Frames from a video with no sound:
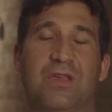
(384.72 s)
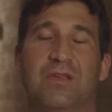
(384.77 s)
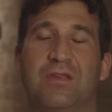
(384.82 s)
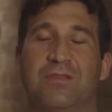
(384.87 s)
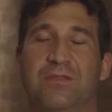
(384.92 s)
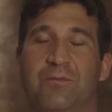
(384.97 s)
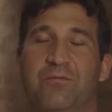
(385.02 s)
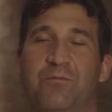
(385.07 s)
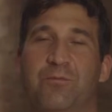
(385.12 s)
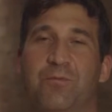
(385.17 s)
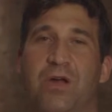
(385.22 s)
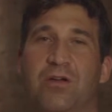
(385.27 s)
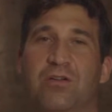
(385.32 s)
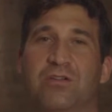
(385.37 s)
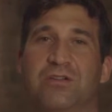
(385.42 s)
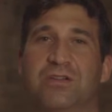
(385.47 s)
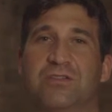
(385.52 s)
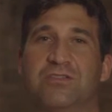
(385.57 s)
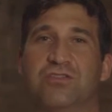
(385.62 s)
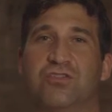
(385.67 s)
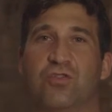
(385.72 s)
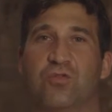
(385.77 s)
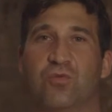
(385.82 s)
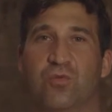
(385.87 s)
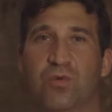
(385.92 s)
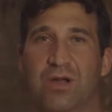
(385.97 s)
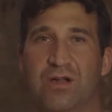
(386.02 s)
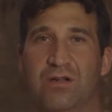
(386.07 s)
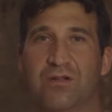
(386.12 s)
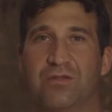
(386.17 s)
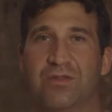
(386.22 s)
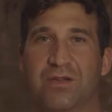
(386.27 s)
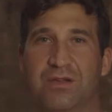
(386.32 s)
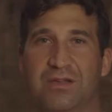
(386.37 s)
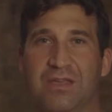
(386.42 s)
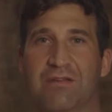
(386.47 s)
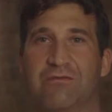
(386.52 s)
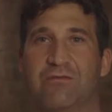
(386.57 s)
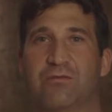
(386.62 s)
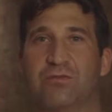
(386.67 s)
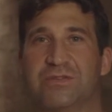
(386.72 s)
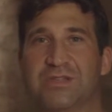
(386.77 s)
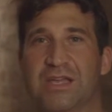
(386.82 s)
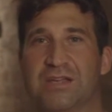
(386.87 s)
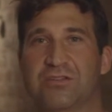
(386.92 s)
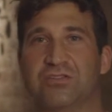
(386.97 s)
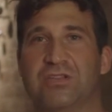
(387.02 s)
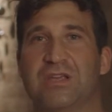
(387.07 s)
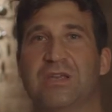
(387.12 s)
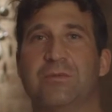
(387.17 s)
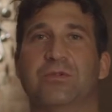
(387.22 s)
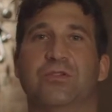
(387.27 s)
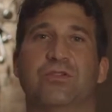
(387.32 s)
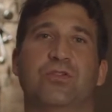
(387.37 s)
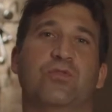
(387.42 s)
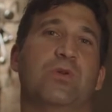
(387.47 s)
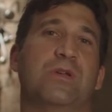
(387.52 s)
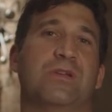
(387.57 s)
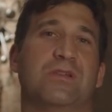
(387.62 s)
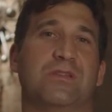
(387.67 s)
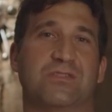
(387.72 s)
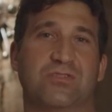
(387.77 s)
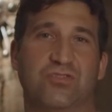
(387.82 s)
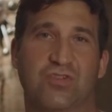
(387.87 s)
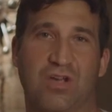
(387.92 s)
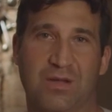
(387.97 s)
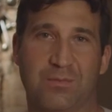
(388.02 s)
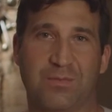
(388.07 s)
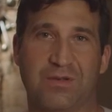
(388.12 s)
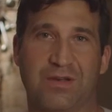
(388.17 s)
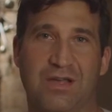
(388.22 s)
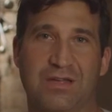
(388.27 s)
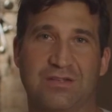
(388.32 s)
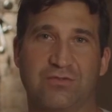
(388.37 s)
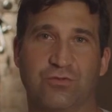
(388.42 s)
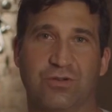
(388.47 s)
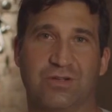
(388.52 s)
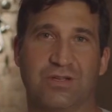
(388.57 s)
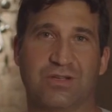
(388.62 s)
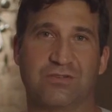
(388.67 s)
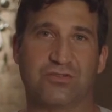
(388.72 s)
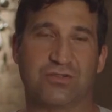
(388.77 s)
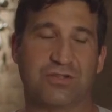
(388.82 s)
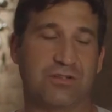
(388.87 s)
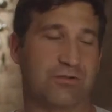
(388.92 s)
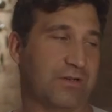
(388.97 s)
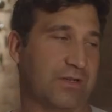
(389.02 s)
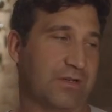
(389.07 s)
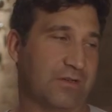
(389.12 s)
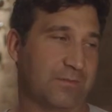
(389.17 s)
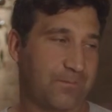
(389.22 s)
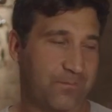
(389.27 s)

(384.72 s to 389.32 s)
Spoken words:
The butter did so well that Kevin was actually able to quit his job at High Torque Engineering.